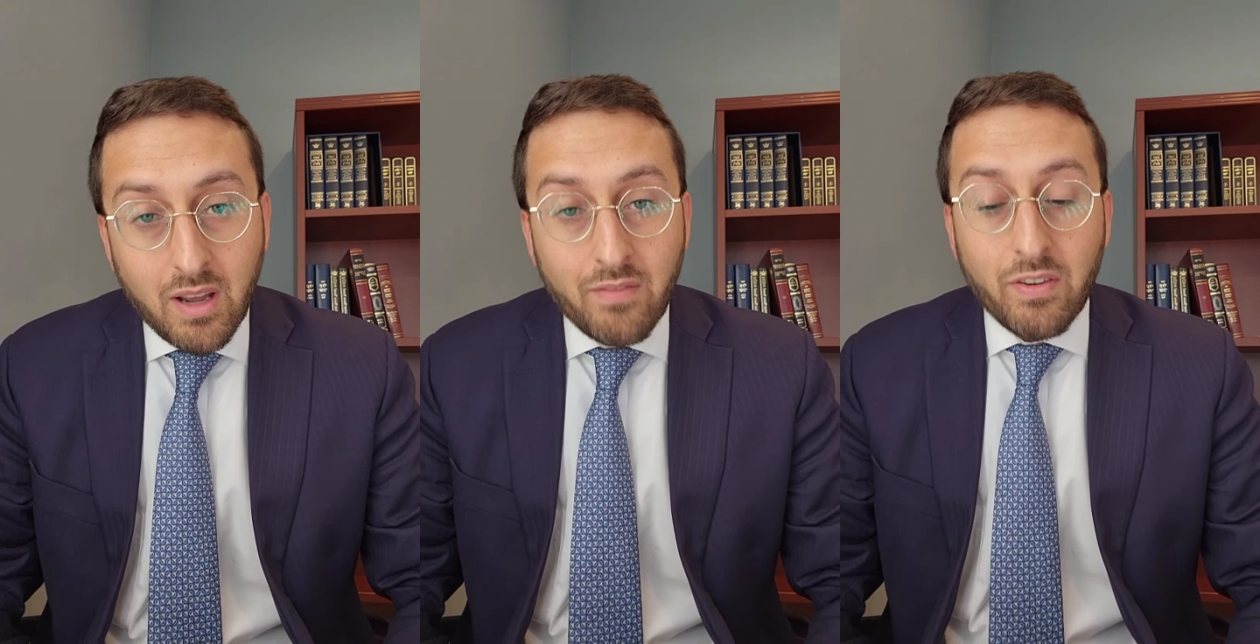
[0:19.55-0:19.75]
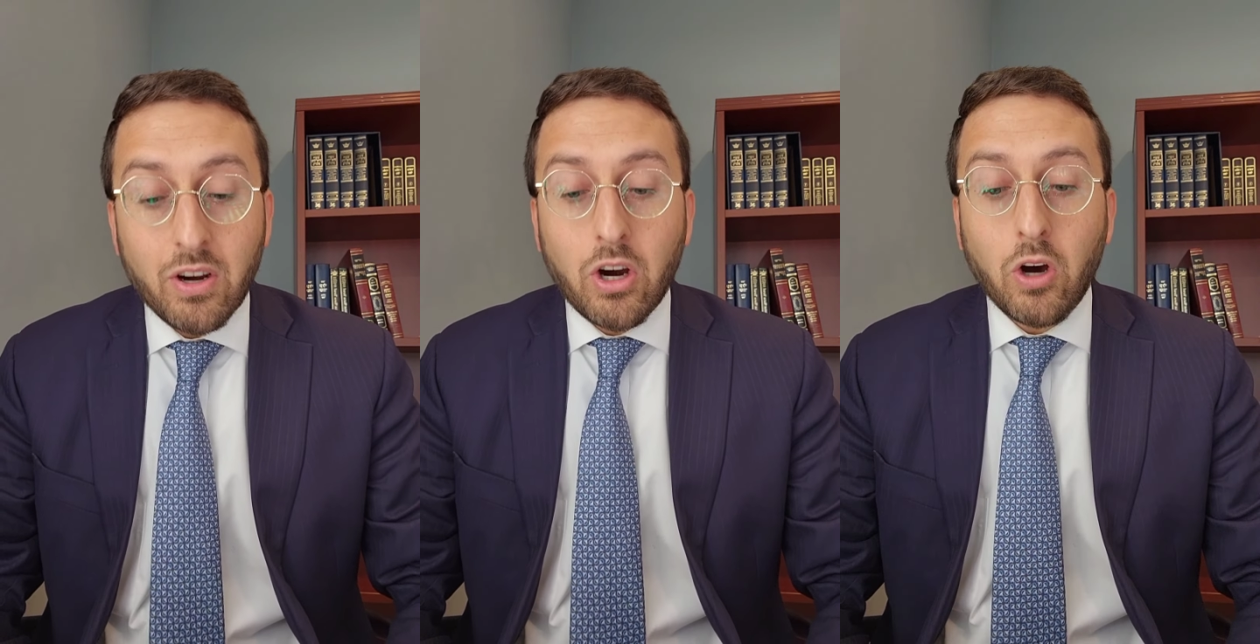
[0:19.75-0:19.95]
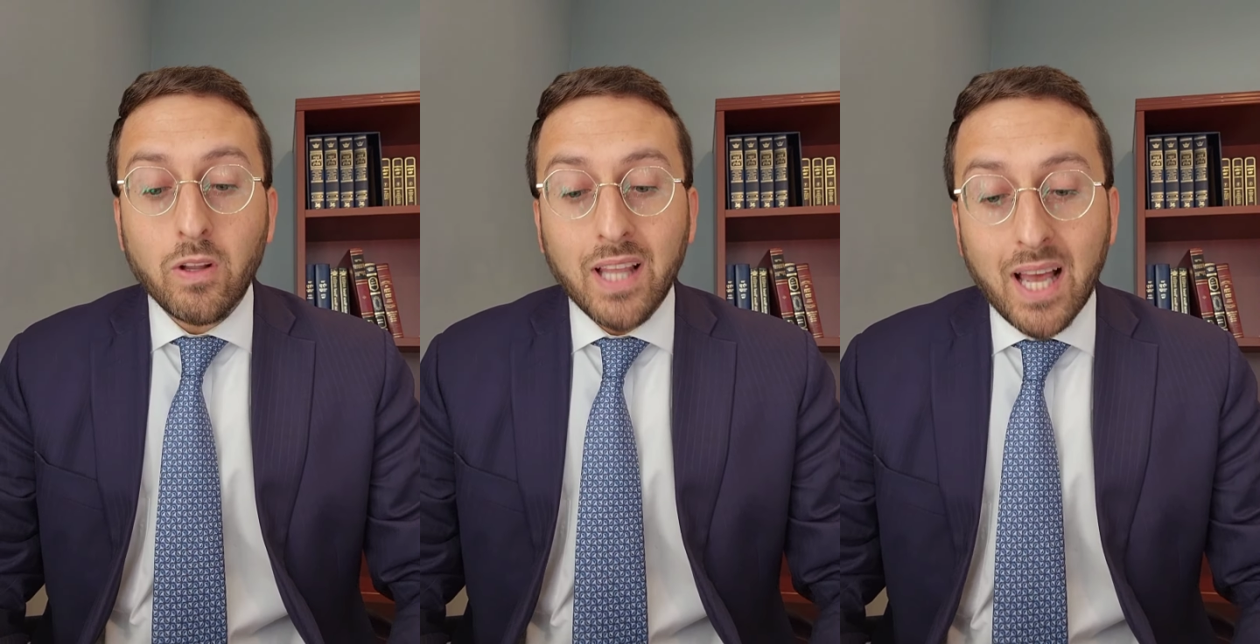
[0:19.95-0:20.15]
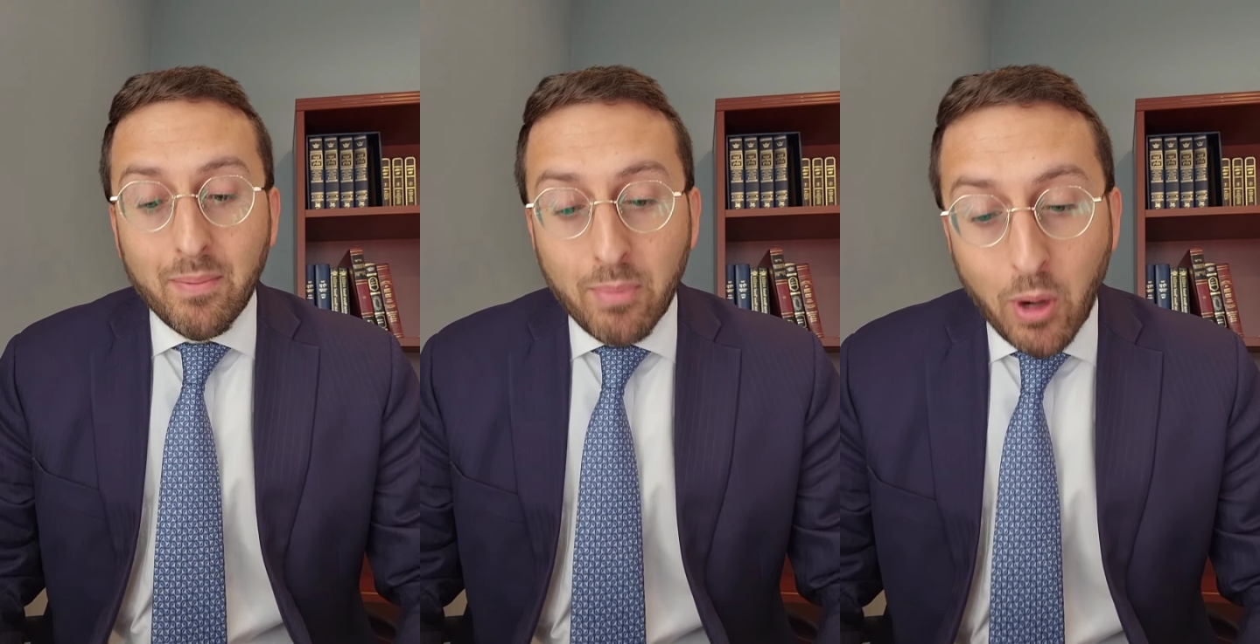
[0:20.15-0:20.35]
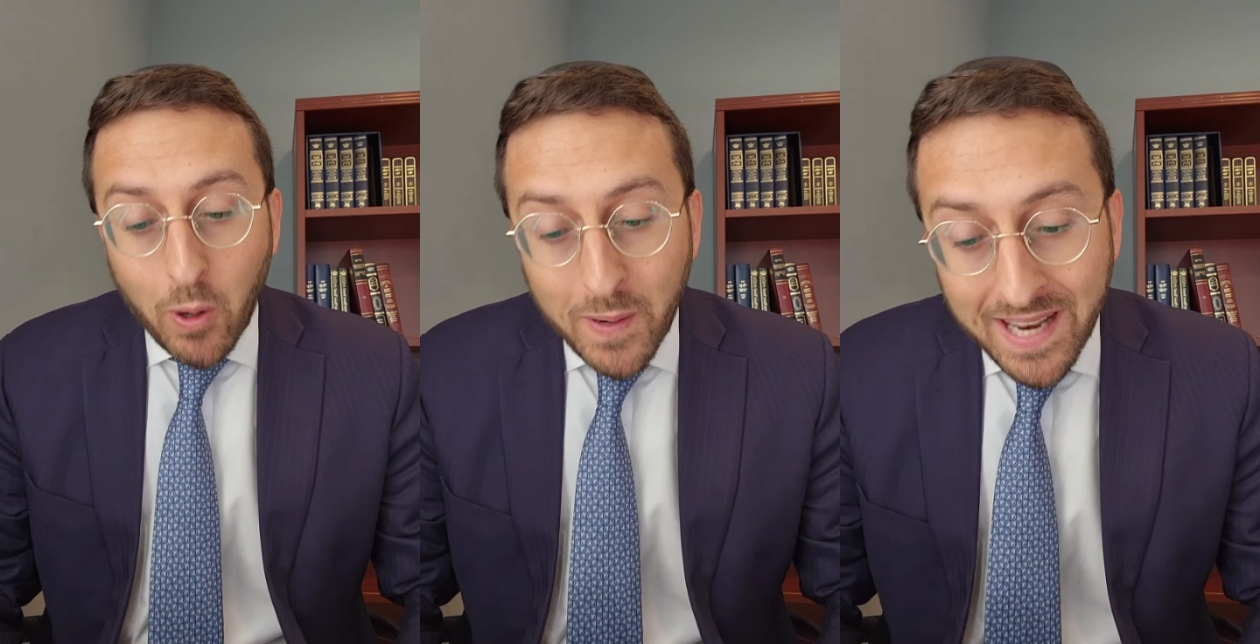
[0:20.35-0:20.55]
V'chol
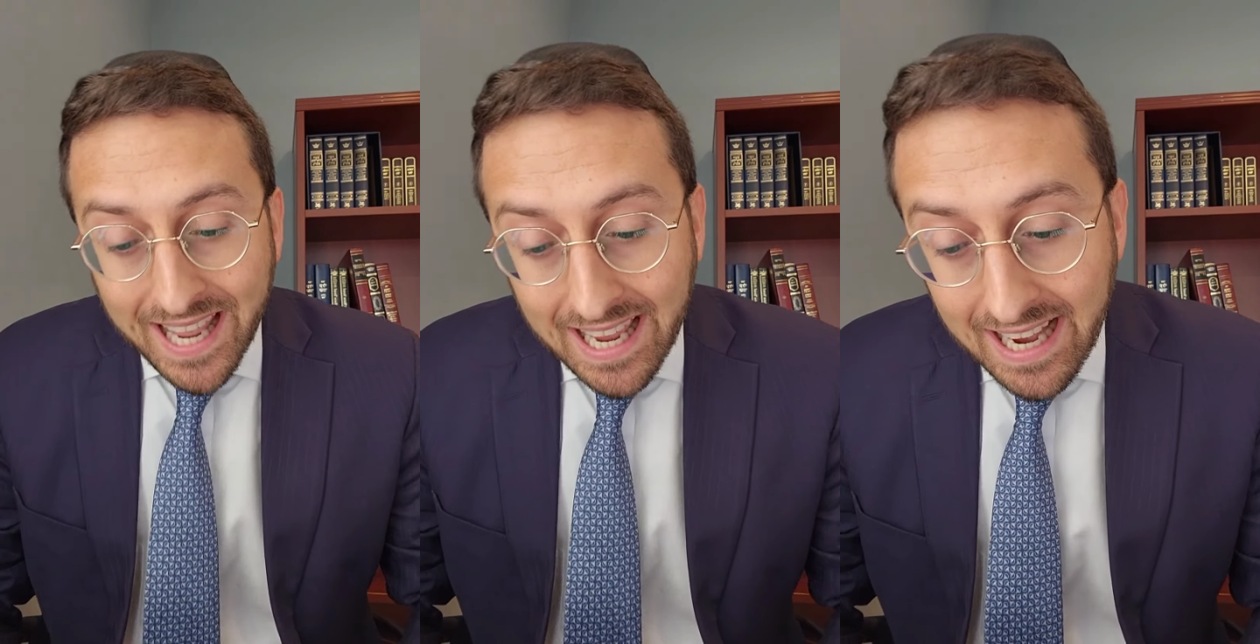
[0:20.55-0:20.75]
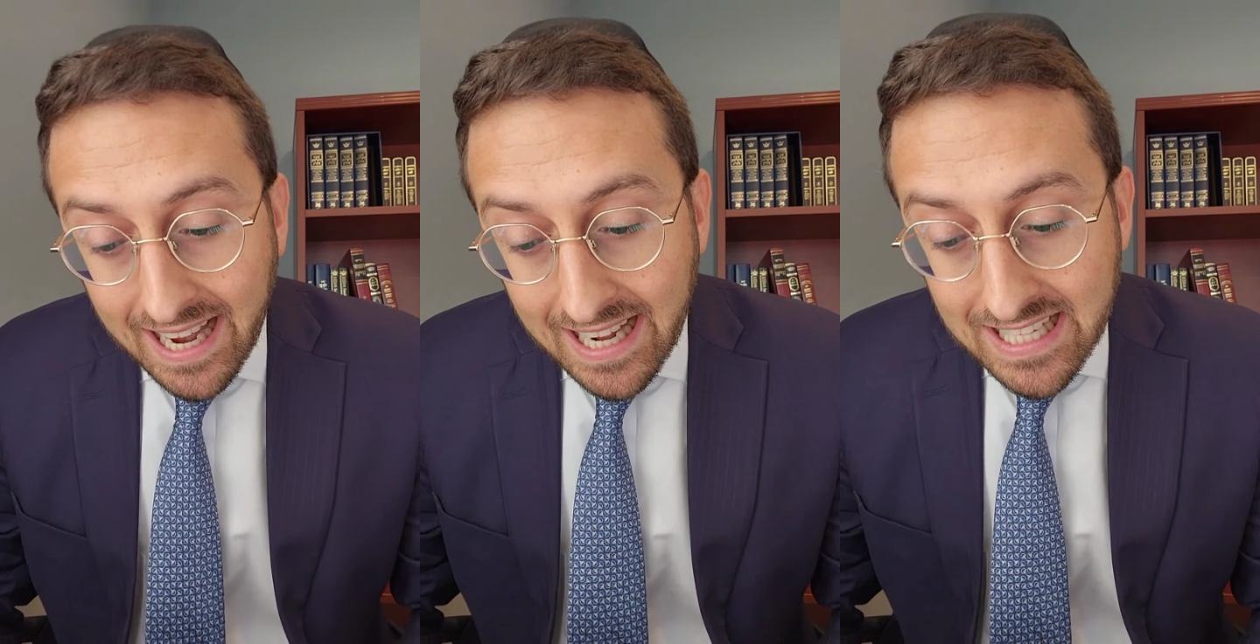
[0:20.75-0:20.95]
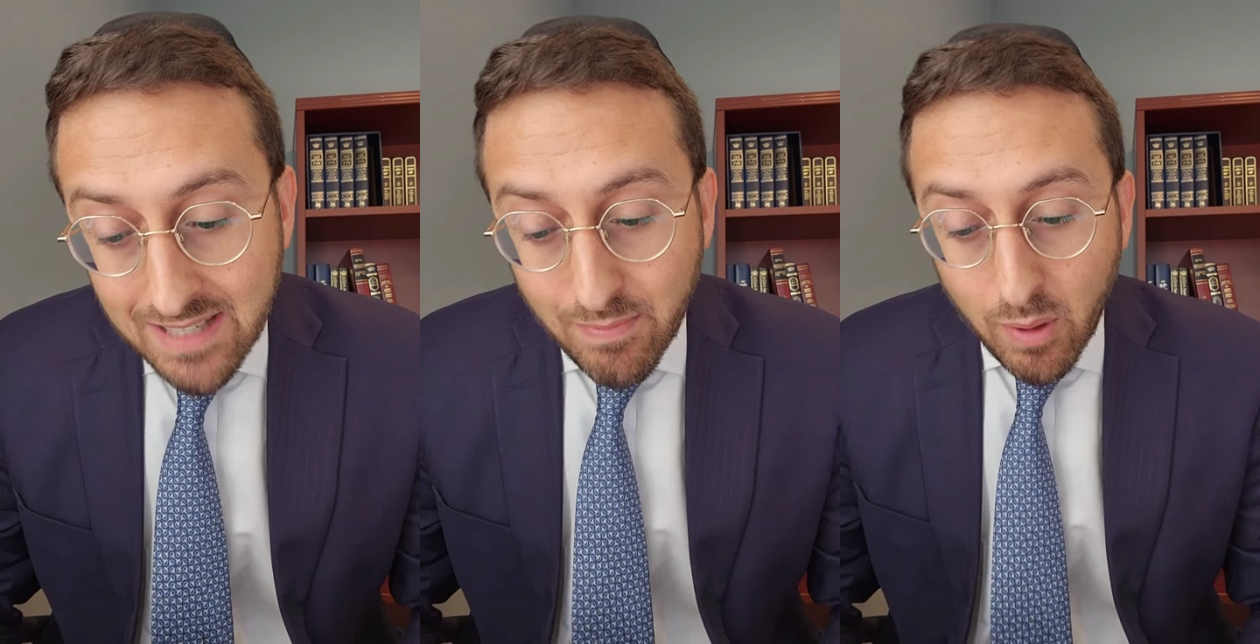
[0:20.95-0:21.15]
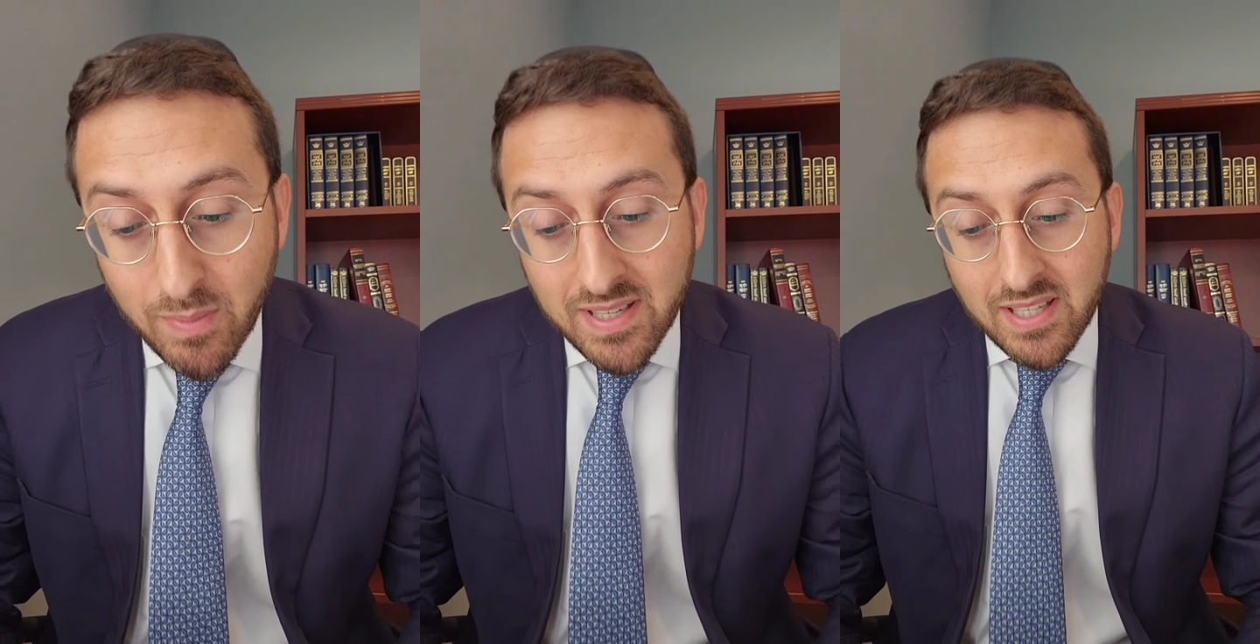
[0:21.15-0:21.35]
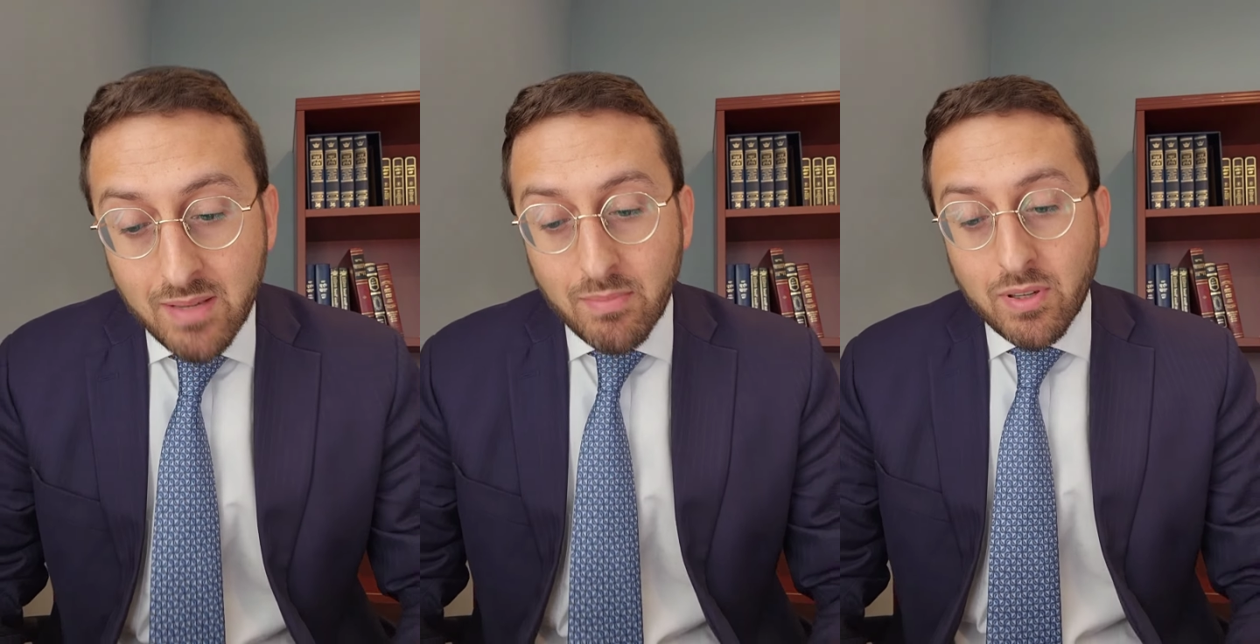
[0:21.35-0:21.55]
hamonea atzma
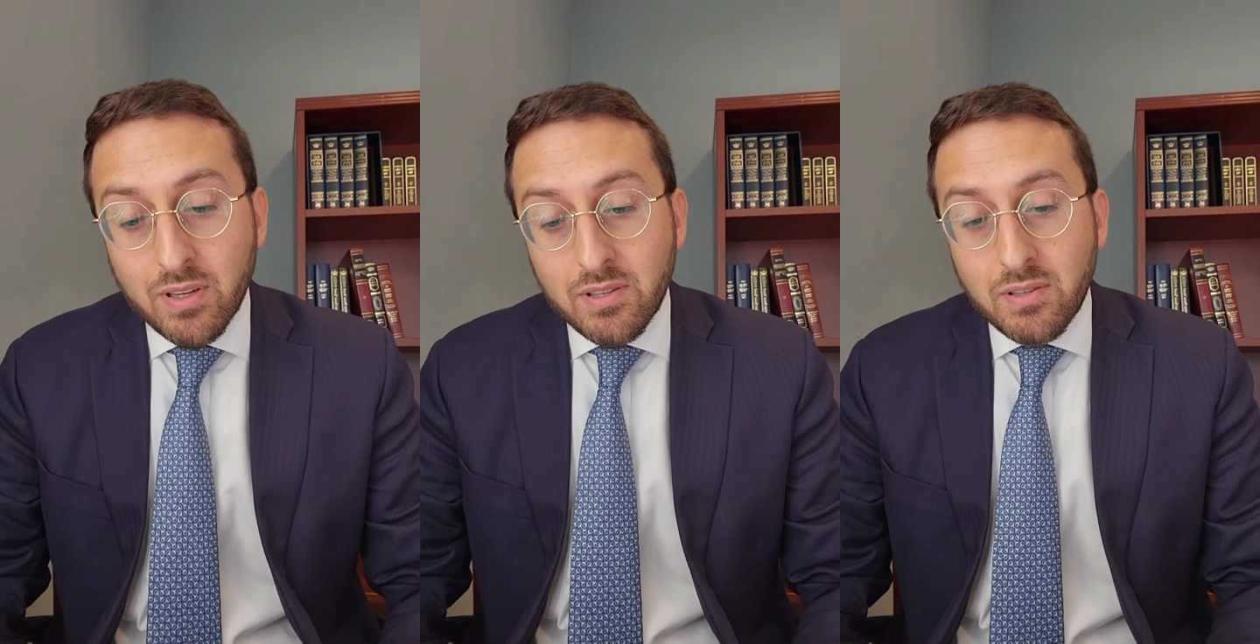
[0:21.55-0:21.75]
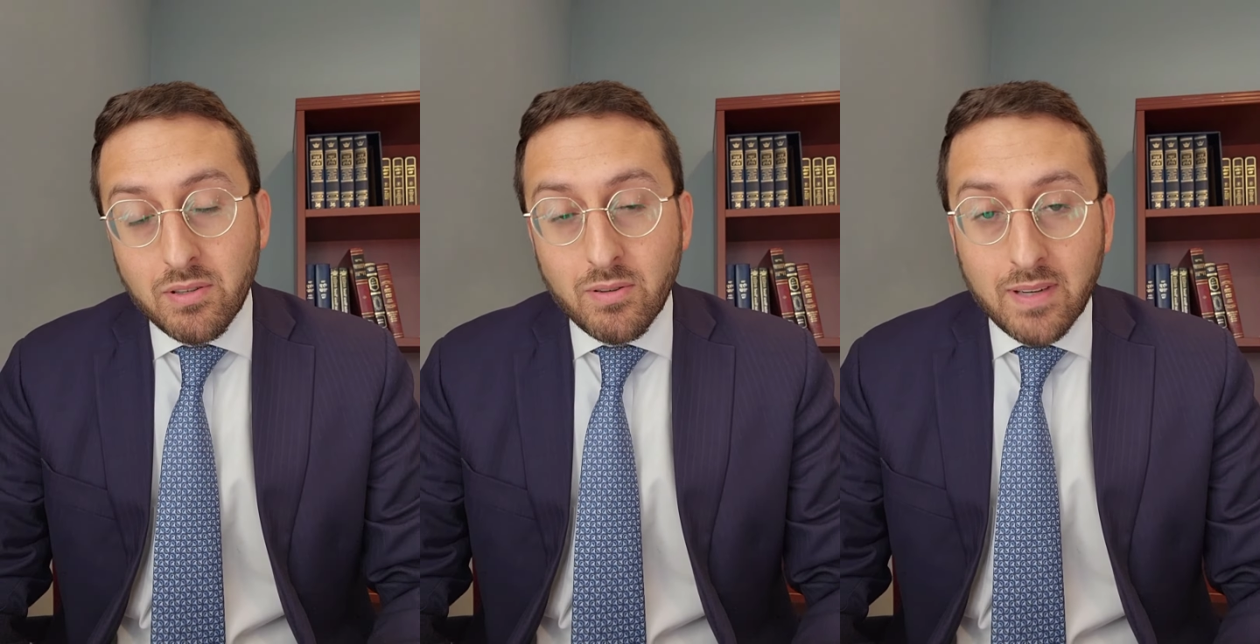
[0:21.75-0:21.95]
misimcha zu.